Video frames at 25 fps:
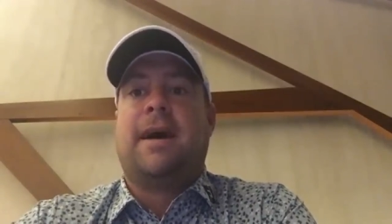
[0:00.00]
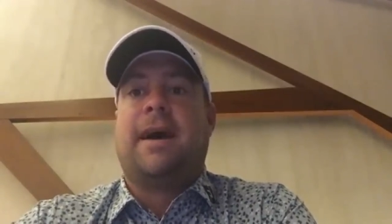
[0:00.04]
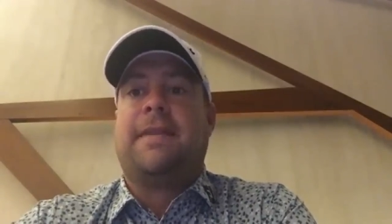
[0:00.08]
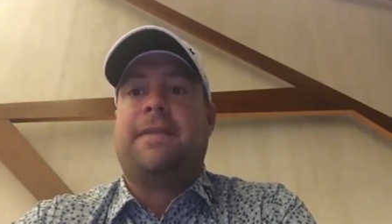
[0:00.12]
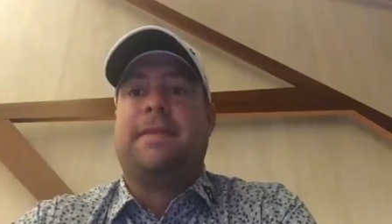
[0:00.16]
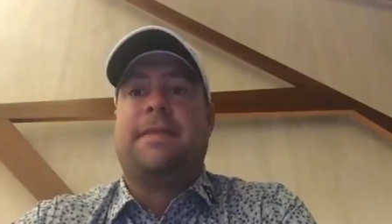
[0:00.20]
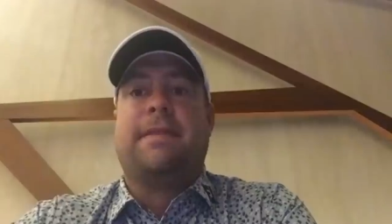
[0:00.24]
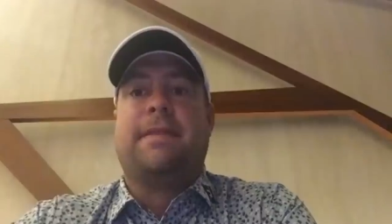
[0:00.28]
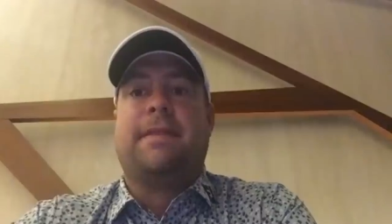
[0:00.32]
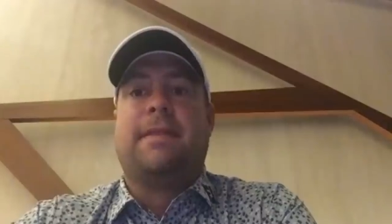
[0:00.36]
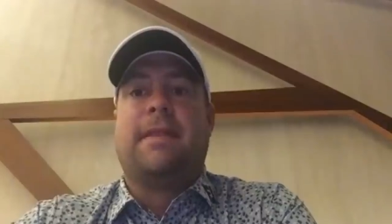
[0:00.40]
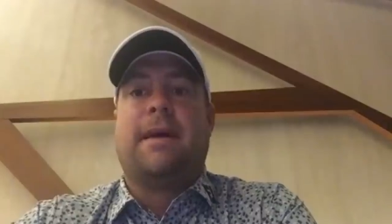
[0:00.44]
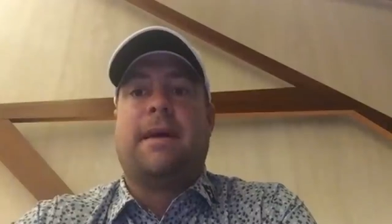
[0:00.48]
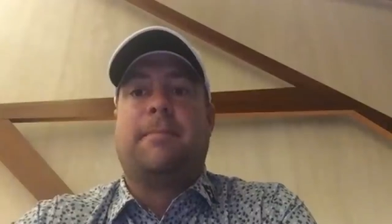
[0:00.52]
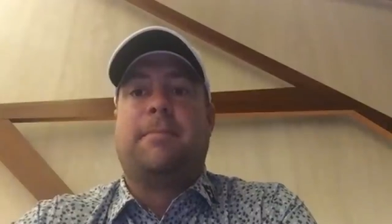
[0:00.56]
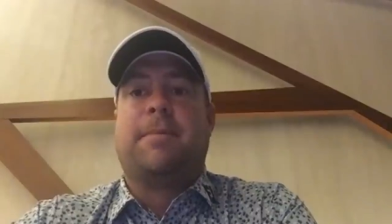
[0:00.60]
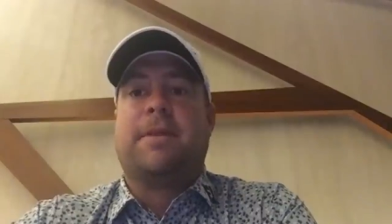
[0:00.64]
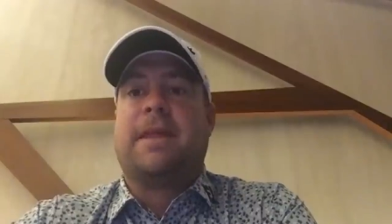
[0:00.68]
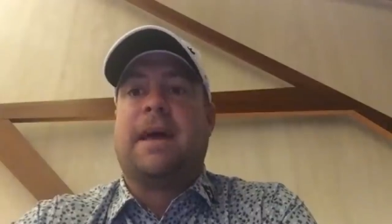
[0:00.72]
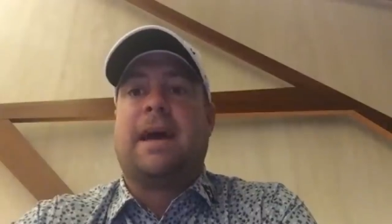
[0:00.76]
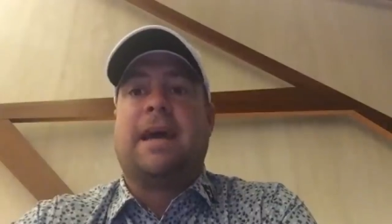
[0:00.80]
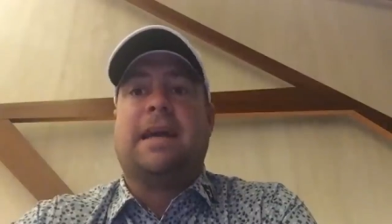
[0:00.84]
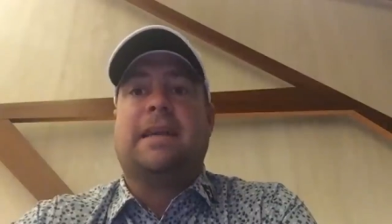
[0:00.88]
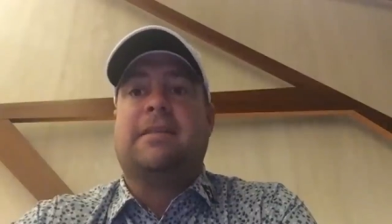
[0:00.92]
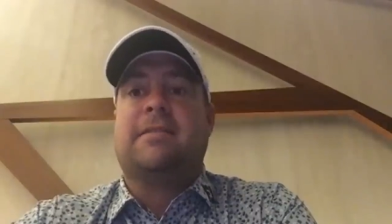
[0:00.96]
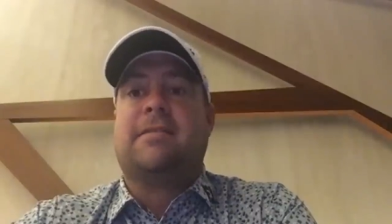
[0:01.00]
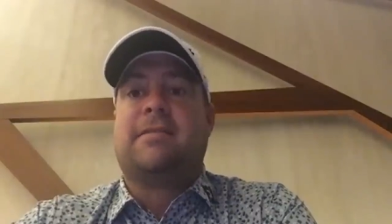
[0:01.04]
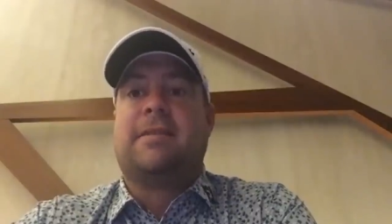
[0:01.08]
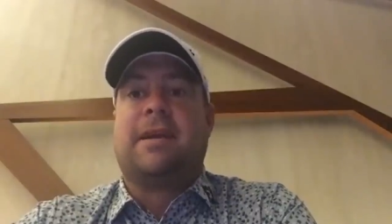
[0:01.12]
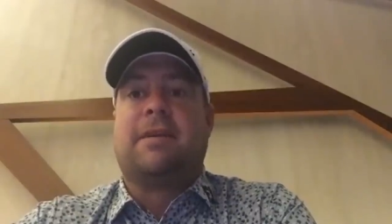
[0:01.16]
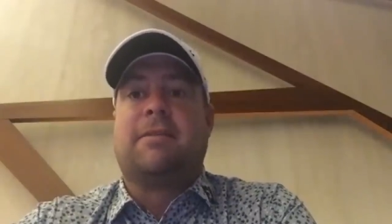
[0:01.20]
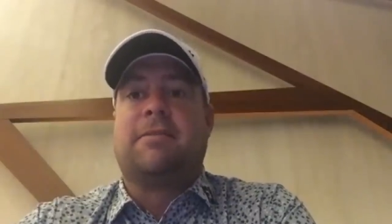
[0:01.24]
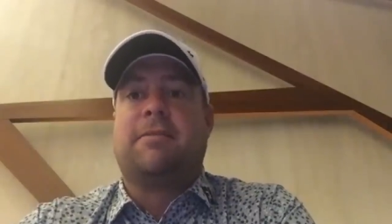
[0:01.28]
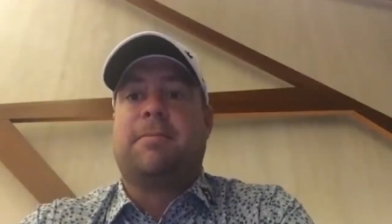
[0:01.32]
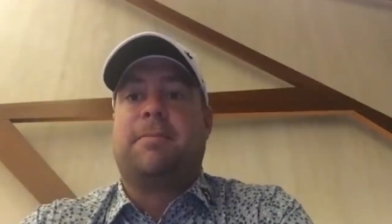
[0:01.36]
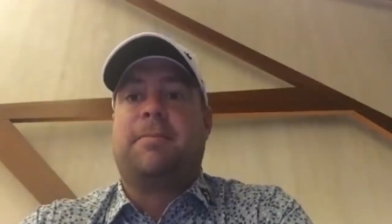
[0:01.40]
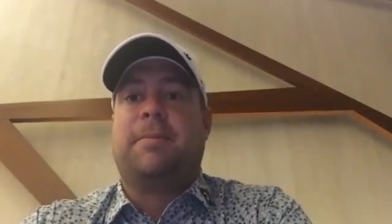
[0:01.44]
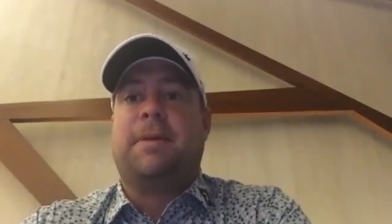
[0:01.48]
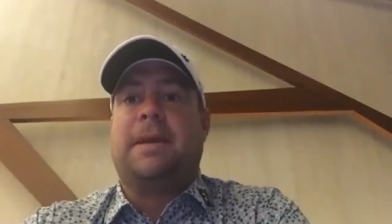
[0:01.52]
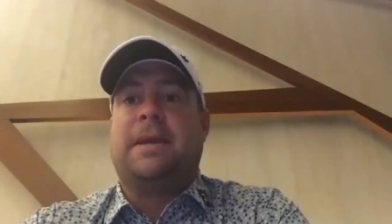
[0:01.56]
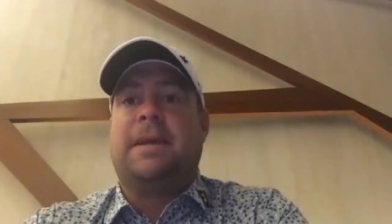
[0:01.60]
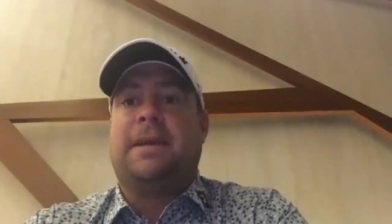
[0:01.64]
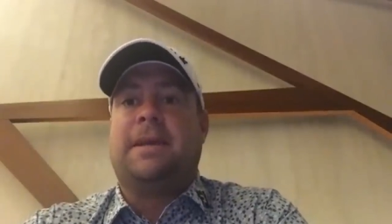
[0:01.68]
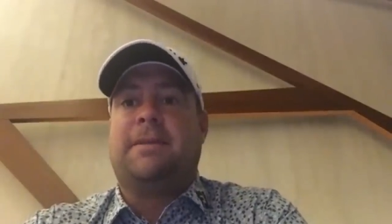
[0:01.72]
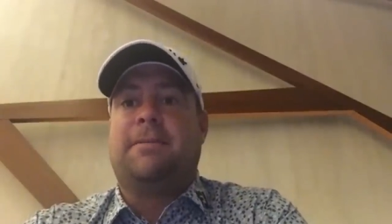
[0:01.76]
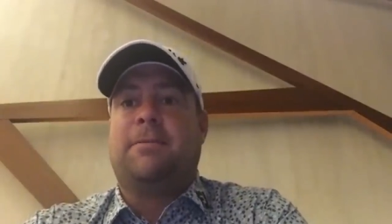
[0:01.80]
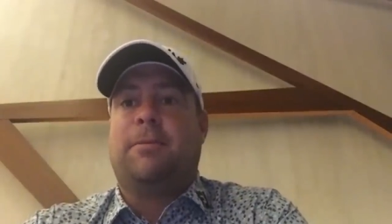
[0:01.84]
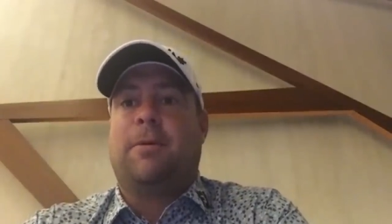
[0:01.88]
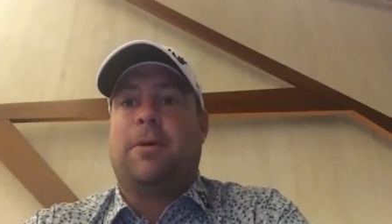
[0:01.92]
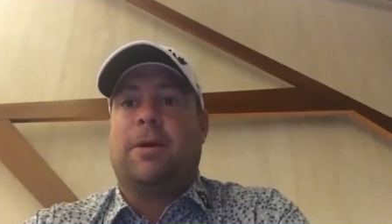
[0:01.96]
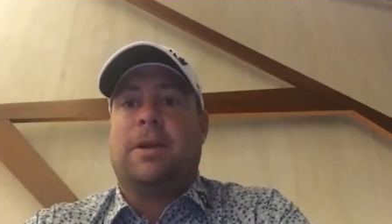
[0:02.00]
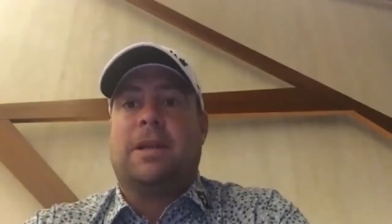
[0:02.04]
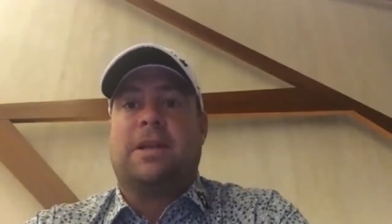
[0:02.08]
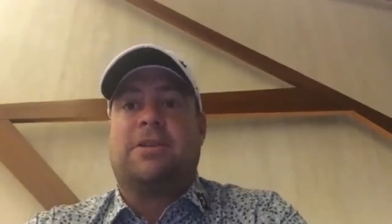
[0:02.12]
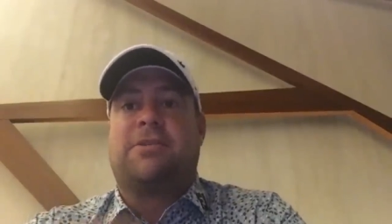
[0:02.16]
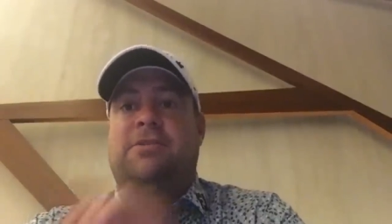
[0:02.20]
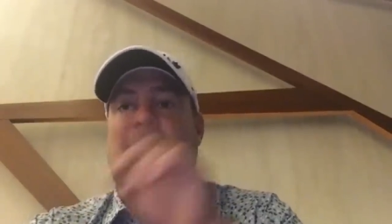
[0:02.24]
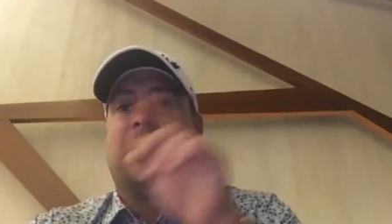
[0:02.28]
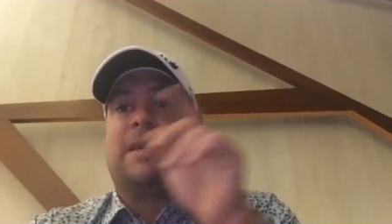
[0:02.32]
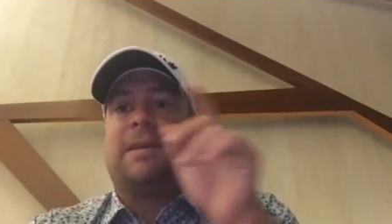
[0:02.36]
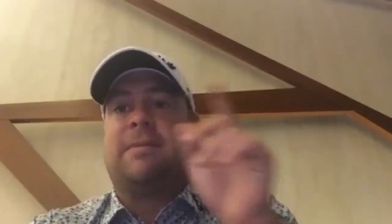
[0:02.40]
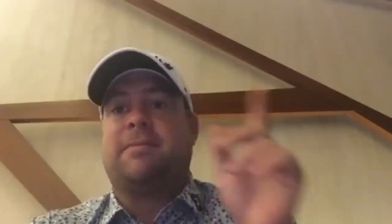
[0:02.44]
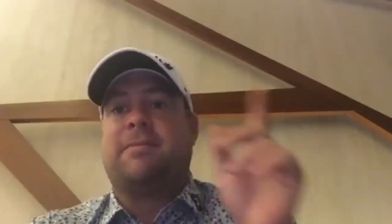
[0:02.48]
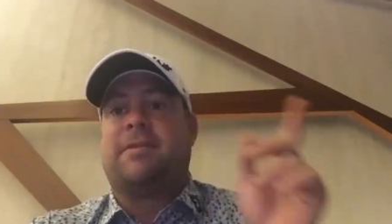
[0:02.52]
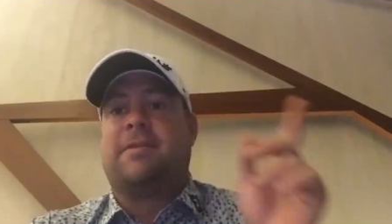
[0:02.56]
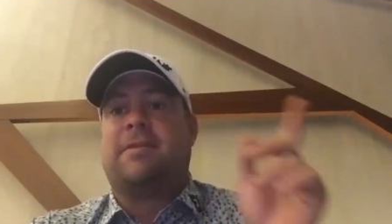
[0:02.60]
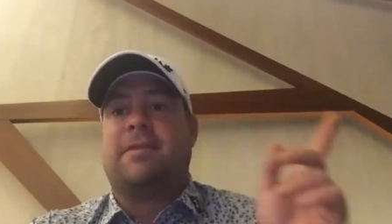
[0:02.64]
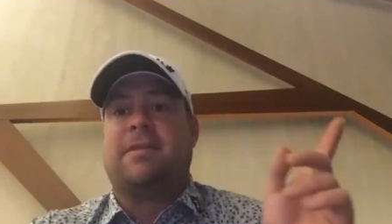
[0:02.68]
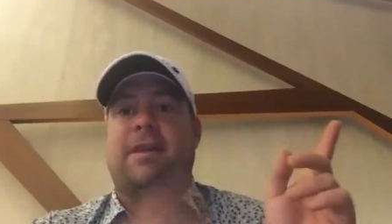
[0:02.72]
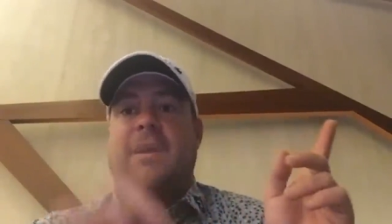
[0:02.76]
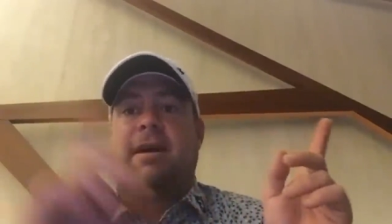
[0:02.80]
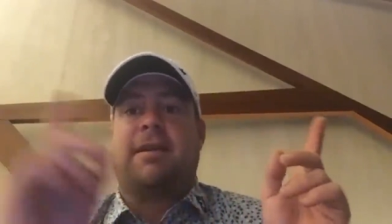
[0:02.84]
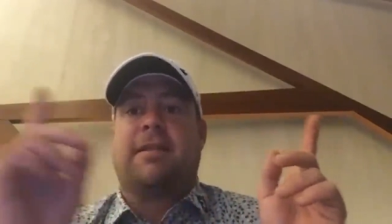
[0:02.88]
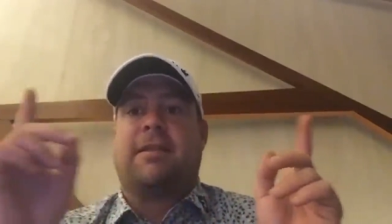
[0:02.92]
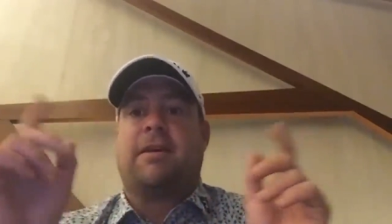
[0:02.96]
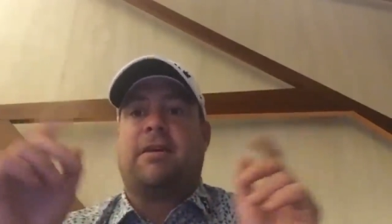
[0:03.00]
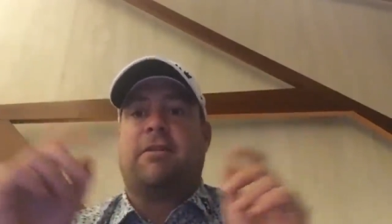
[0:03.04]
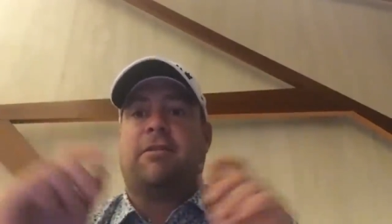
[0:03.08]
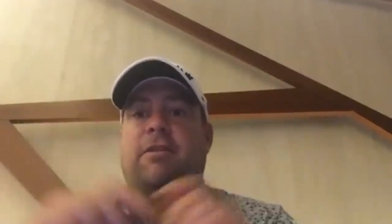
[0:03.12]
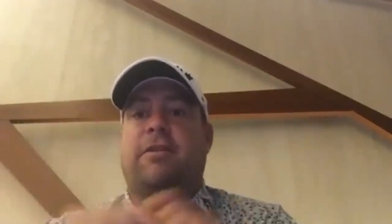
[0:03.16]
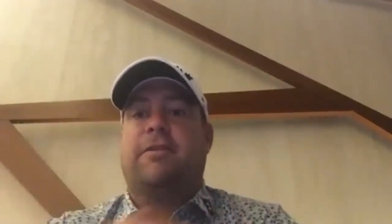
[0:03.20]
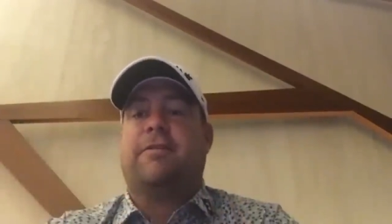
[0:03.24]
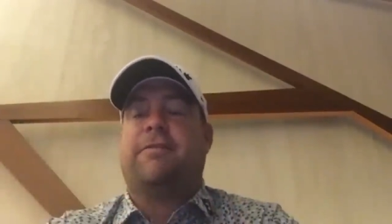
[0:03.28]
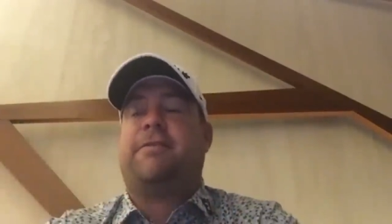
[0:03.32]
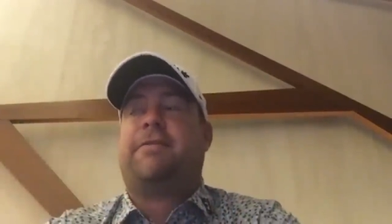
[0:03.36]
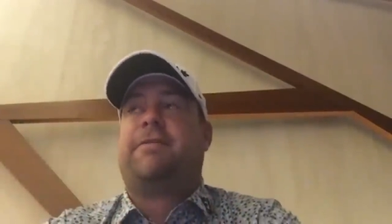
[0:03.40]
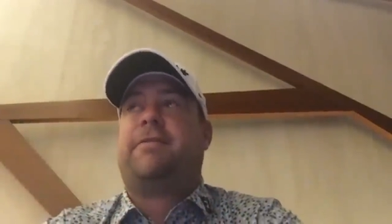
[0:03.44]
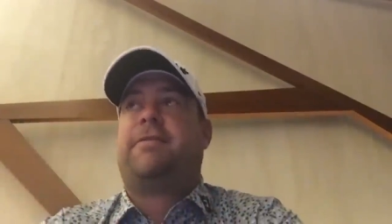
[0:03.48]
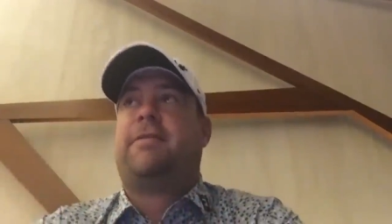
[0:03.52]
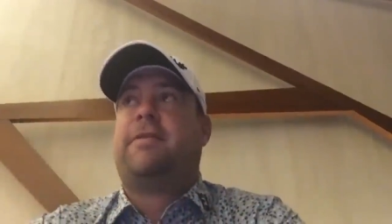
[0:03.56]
And that, but that instinct would be one extreme to the other of